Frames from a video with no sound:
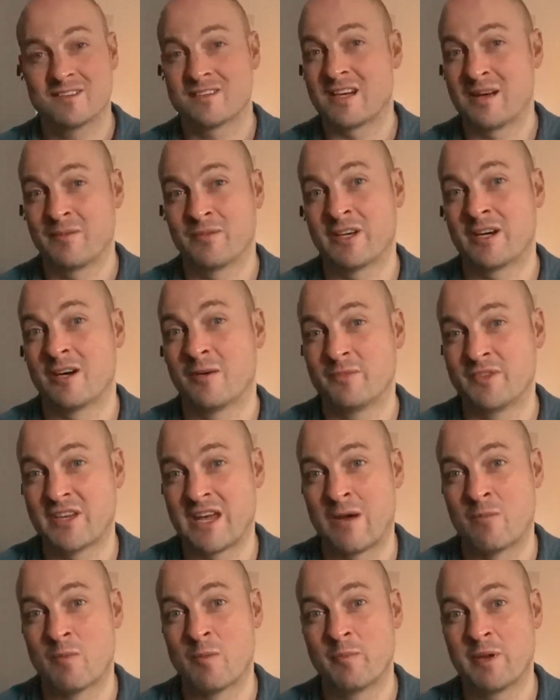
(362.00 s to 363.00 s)
times out of
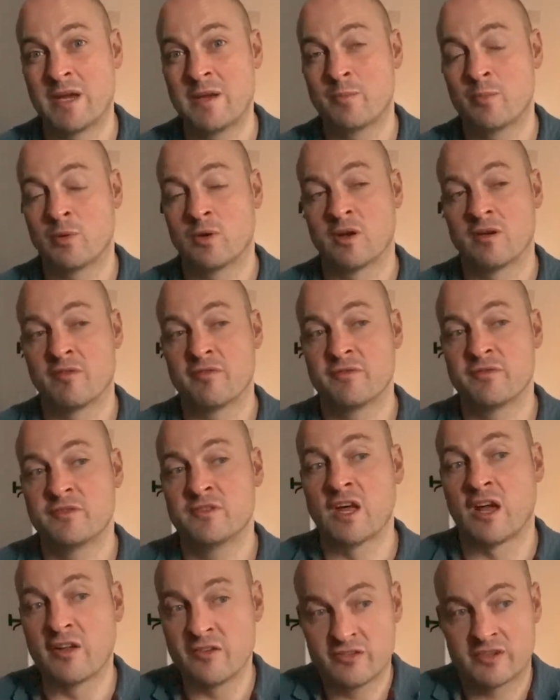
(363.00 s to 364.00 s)
10, when people have
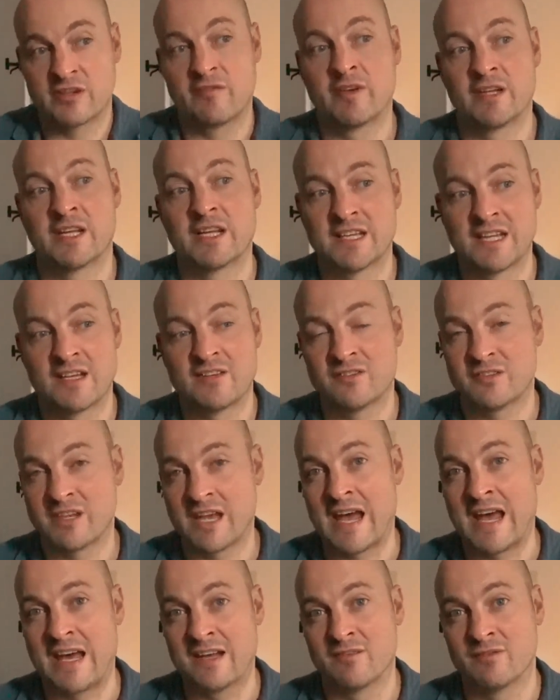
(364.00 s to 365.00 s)
done something that they're
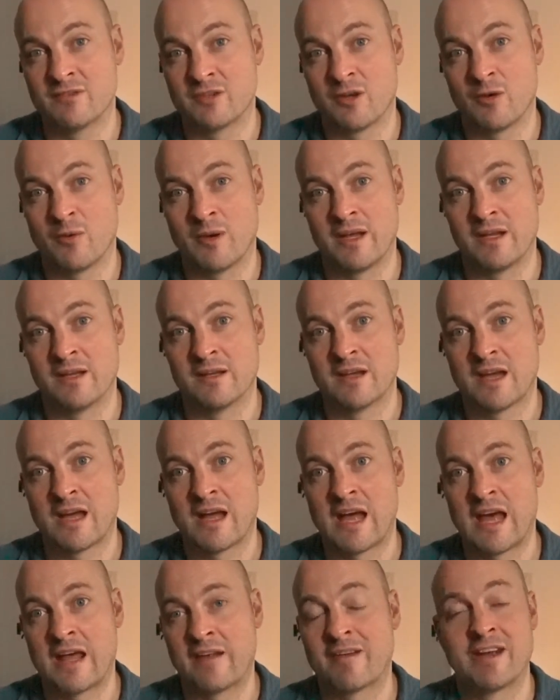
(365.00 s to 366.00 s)
scared of doing,
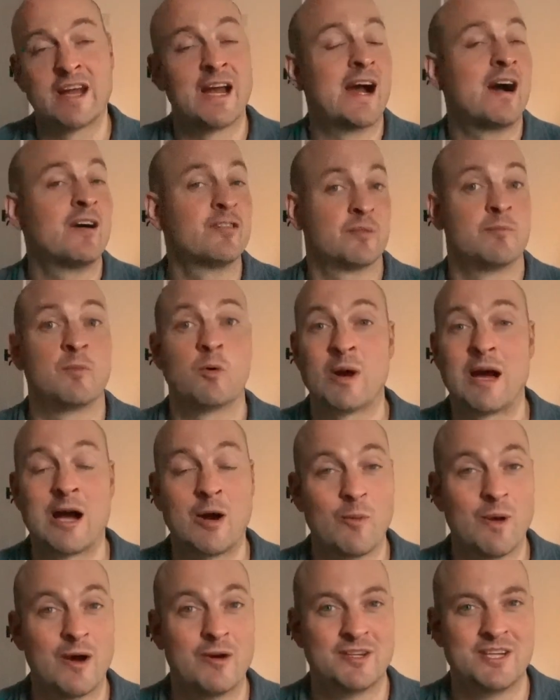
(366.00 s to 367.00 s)
and then I ask them, well,
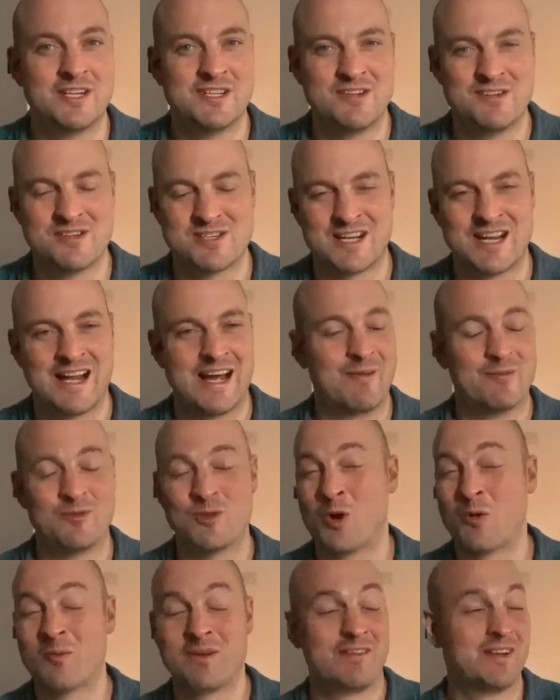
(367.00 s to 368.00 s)
how well did you sleep?
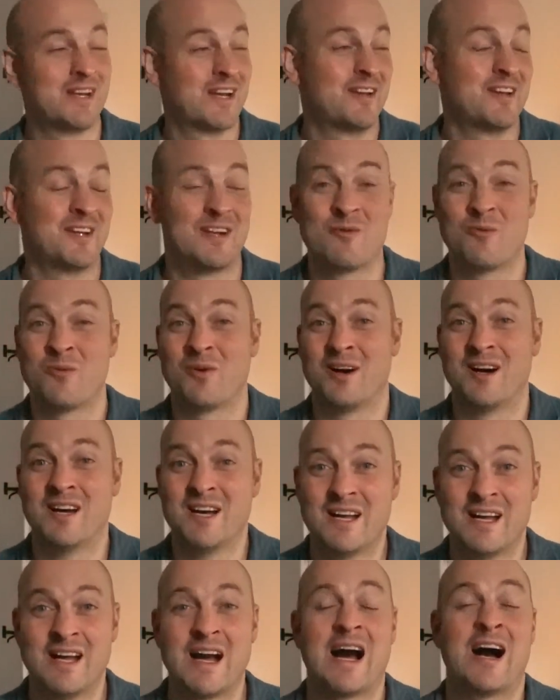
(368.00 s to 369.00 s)
Normally they go, you know what,
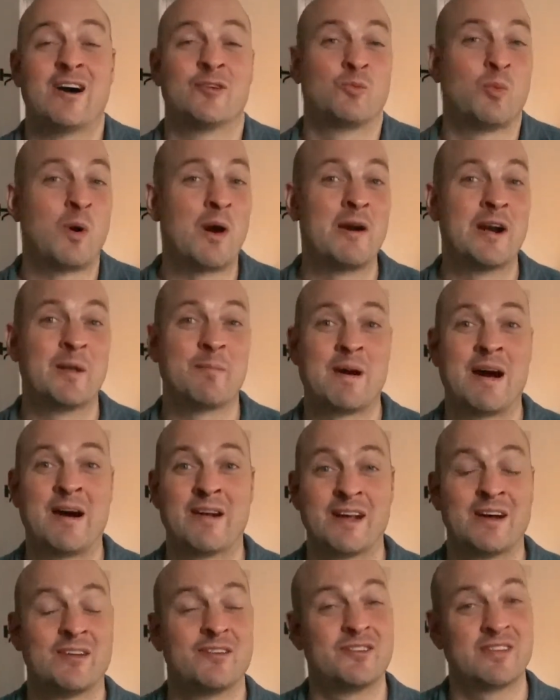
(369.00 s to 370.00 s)
I was worried
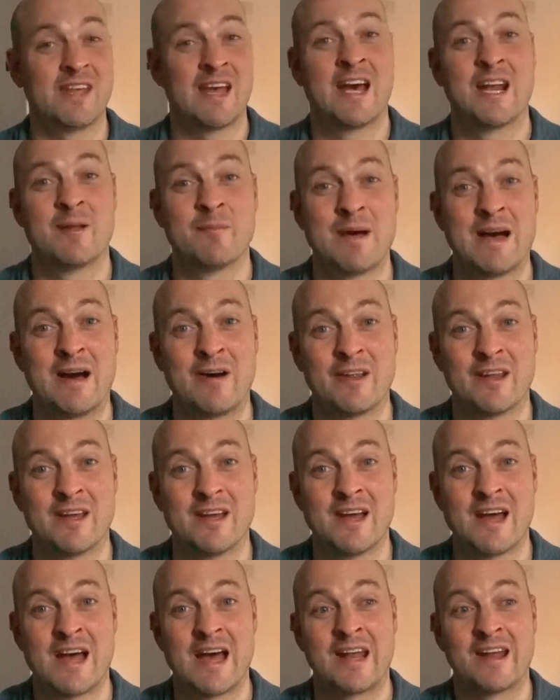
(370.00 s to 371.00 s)
about it, I was scared about
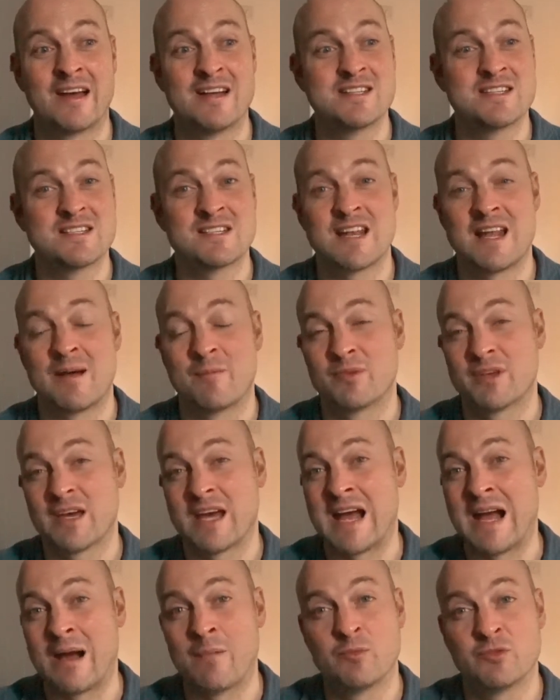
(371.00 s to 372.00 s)
it, and I slept
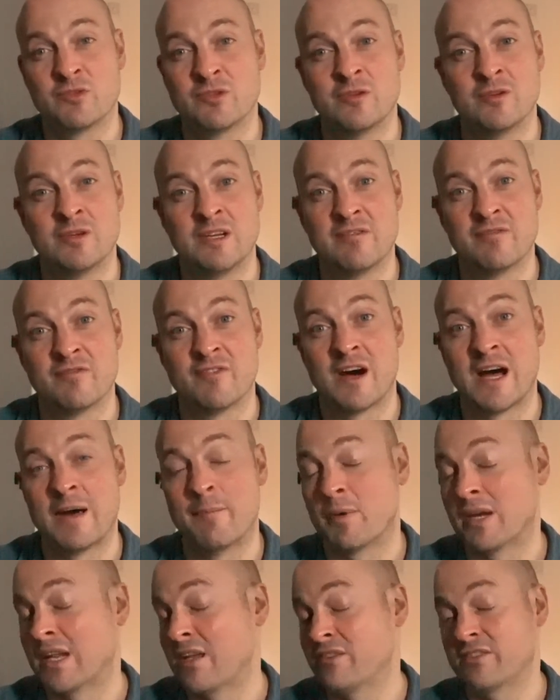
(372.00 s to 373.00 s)
absolutely
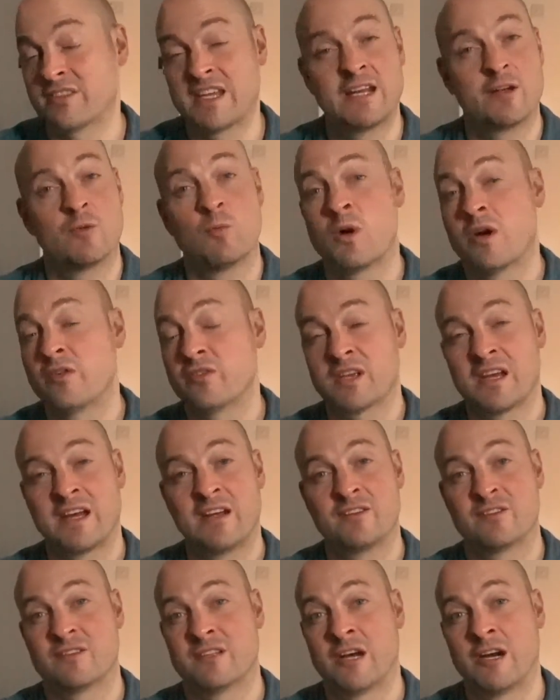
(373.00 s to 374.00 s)
fine. But let's take the worst
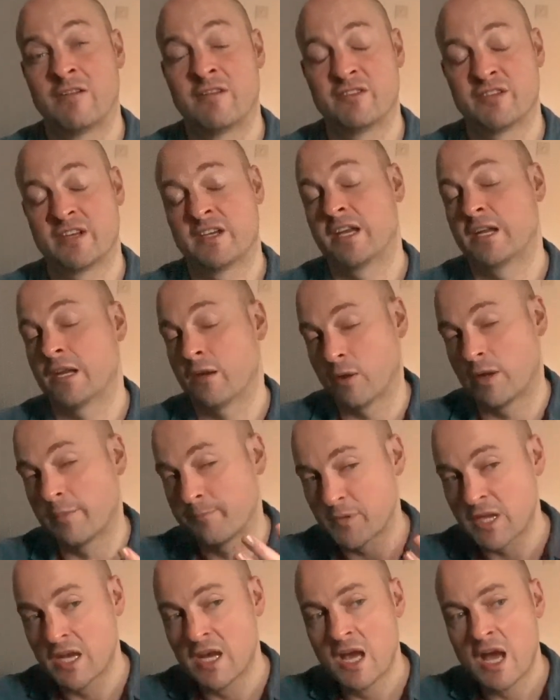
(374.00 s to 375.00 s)
case scenario. I said, you know
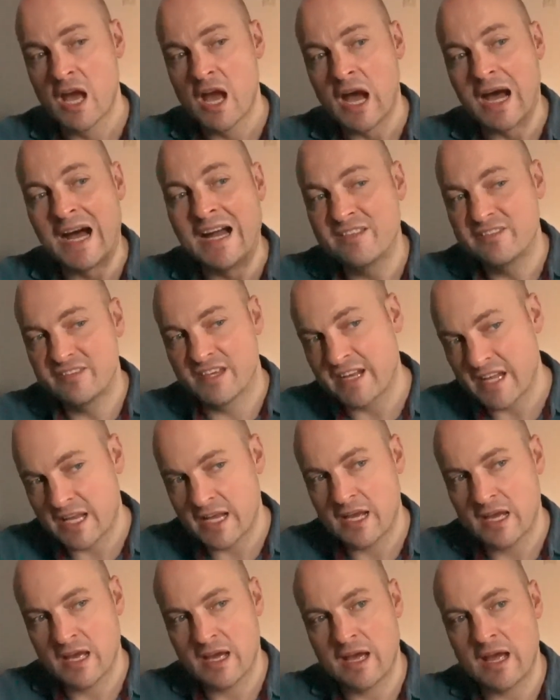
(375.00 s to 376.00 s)
what, I did
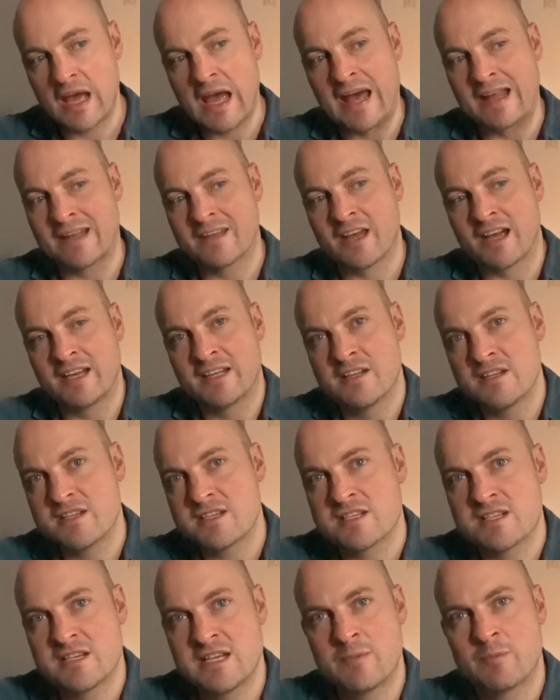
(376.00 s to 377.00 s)
it, and I didn't
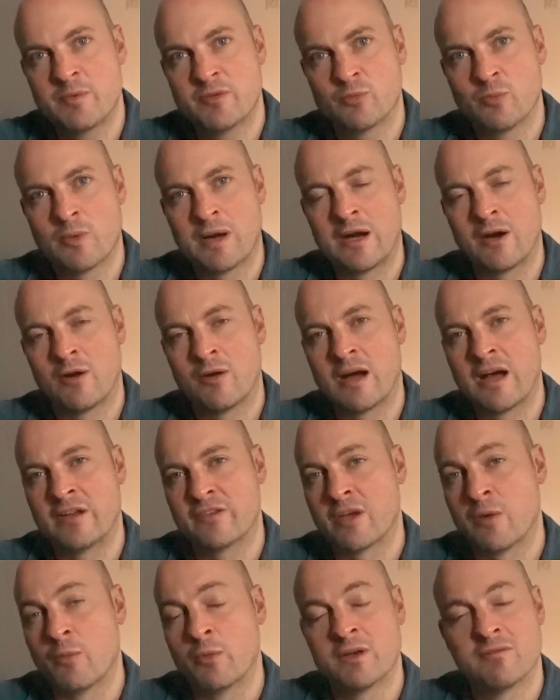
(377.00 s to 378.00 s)
sleep as well
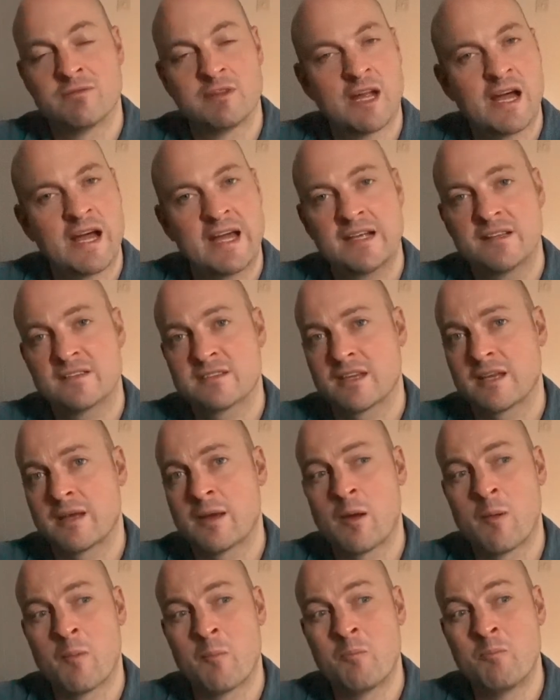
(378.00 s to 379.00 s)
as I would have liked,
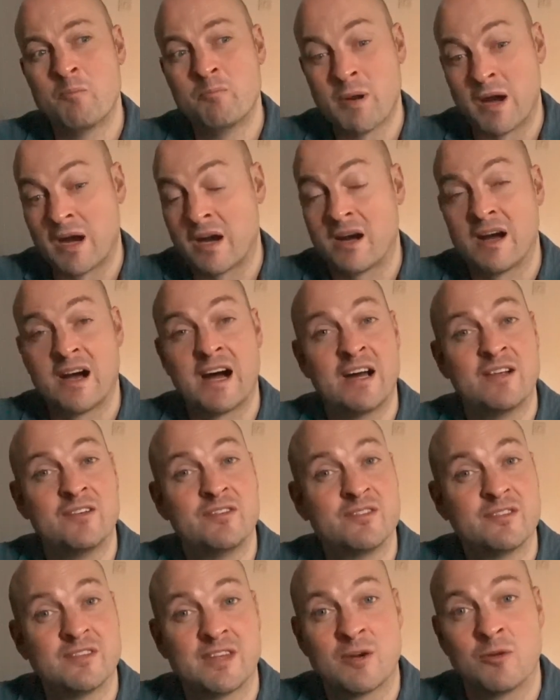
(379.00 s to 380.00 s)
but I
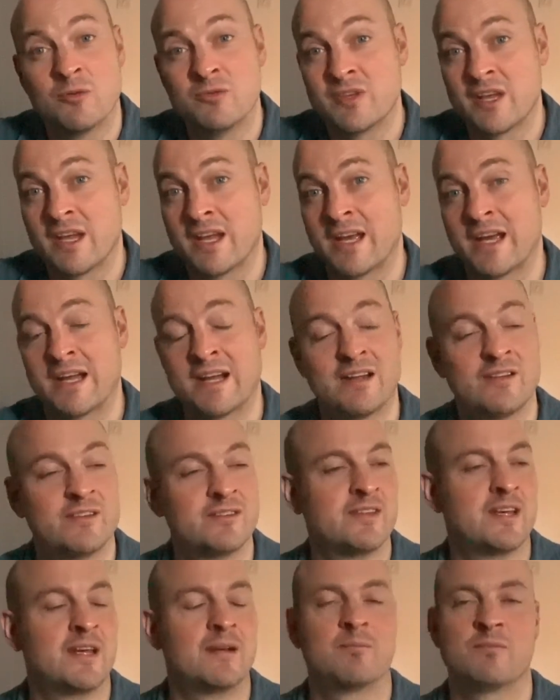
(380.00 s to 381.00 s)
still did it. And I'd
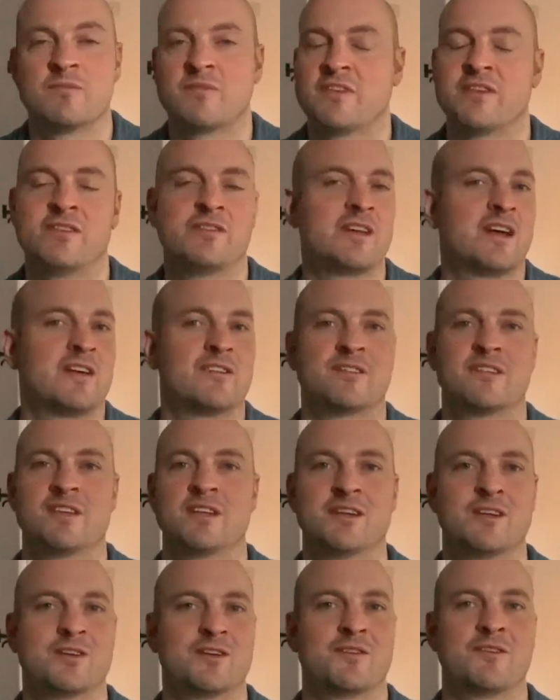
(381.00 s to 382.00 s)
say,
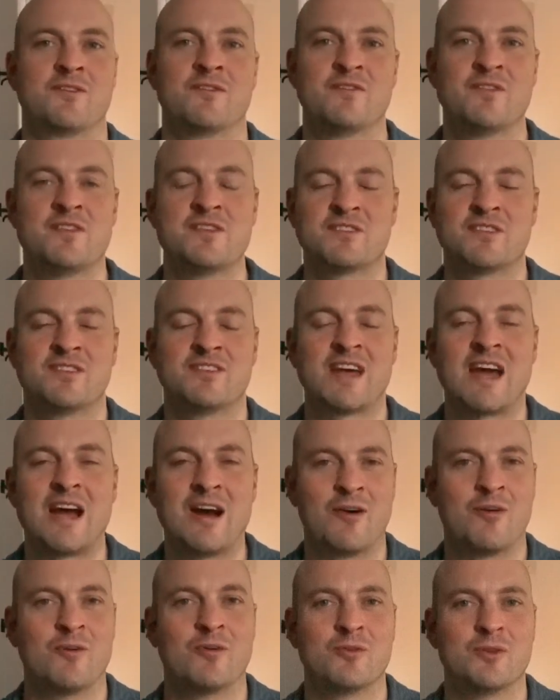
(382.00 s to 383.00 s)
fantastic. This is
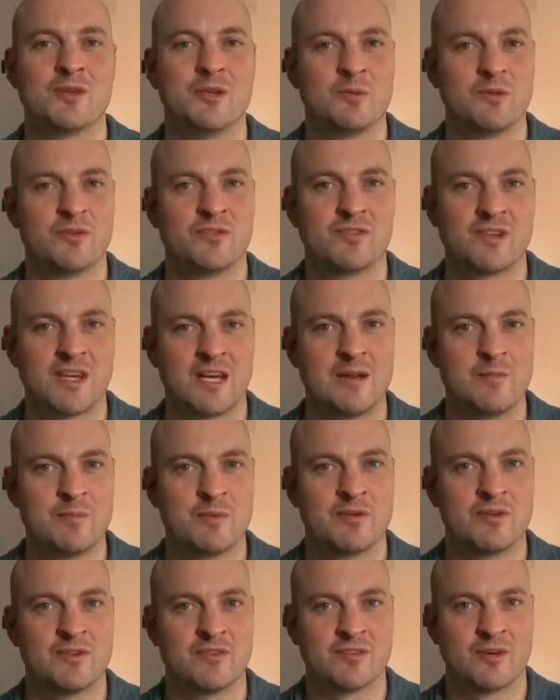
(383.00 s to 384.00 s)
how you
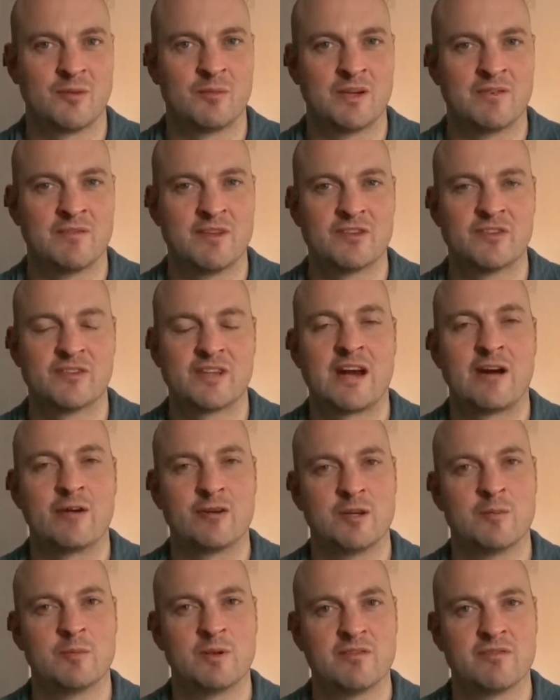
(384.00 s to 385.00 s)
escape your insomnia. This is how
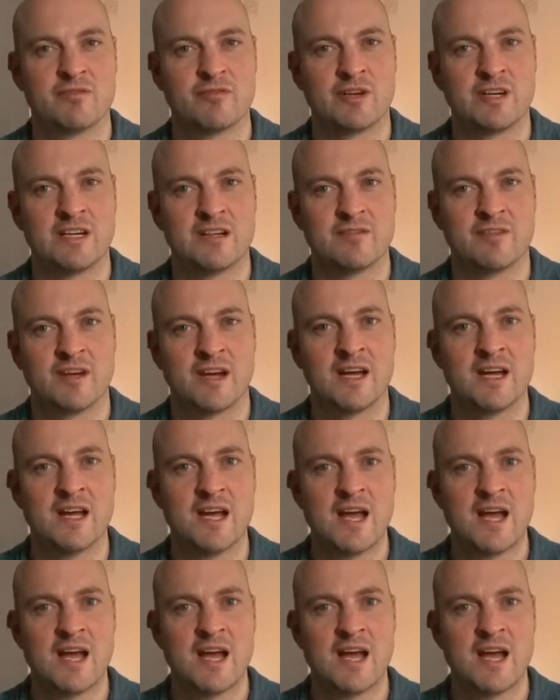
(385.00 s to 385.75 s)
you be free of it.